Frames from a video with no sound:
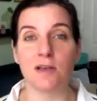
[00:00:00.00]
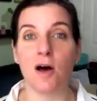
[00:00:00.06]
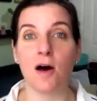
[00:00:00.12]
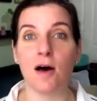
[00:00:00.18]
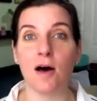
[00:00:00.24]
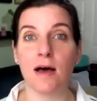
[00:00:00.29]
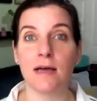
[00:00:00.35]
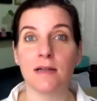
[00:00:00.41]

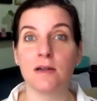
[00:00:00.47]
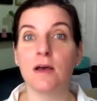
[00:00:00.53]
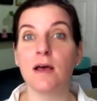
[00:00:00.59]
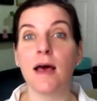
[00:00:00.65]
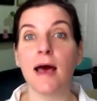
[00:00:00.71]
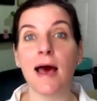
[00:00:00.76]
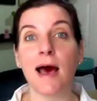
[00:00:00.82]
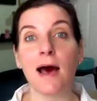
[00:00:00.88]
on
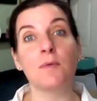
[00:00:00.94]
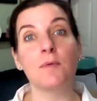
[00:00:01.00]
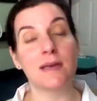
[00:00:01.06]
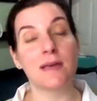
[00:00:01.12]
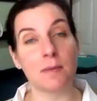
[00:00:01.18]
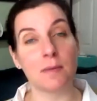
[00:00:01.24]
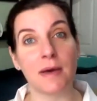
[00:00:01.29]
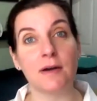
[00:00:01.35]
how we
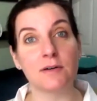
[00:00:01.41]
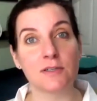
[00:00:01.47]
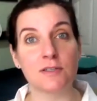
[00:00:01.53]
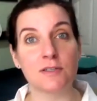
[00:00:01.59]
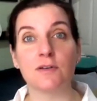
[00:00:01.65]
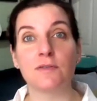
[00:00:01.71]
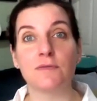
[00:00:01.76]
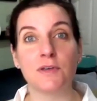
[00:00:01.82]
can better
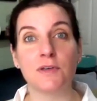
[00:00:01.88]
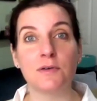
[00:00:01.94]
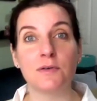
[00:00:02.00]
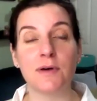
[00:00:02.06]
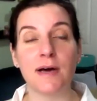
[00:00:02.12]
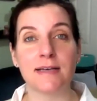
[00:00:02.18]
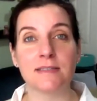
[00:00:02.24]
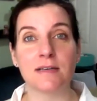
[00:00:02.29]
serve you
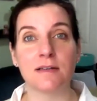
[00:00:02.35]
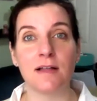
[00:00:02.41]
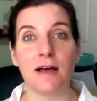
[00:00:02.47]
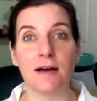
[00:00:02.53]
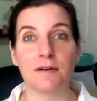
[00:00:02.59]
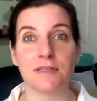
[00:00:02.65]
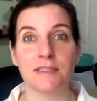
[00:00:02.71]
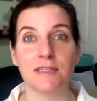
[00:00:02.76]
as
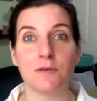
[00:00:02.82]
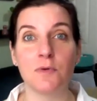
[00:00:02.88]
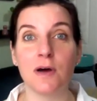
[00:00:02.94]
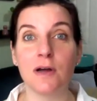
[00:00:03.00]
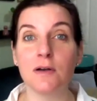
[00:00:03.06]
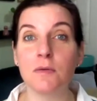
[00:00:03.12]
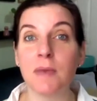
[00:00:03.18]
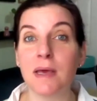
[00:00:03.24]
Hellocracy
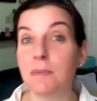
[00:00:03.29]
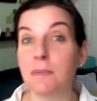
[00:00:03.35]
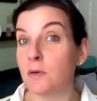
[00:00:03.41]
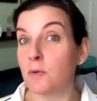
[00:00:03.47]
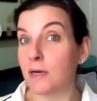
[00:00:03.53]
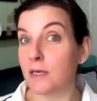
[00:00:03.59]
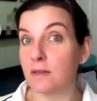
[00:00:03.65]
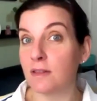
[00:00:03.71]
One, maybe
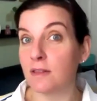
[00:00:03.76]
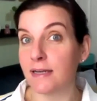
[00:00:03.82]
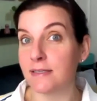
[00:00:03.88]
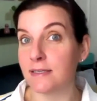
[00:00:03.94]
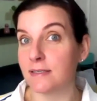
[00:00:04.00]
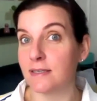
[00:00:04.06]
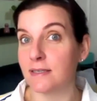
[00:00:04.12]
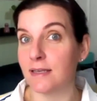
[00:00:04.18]
what you'd like
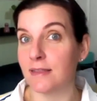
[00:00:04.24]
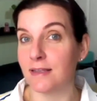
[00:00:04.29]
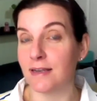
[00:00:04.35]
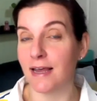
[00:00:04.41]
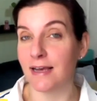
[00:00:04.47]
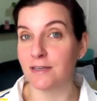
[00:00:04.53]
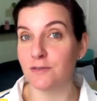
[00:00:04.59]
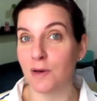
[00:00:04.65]
to see at the
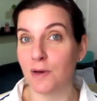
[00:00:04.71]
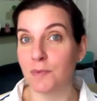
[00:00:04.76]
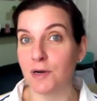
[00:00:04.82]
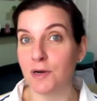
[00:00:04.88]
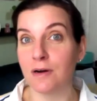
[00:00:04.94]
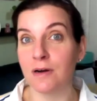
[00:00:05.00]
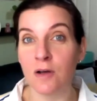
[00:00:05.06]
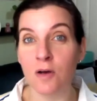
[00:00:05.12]
next
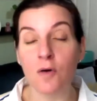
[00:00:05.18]
webinar,